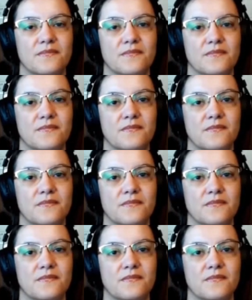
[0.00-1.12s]

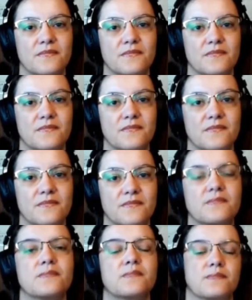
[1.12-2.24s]

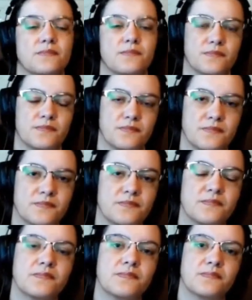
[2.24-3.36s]

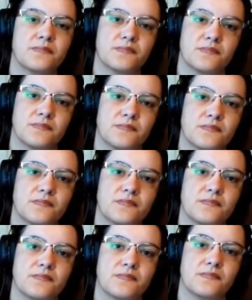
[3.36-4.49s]

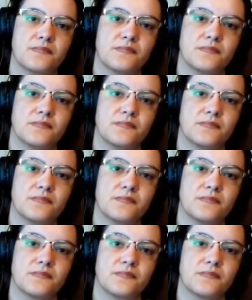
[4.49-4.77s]
(not speaking)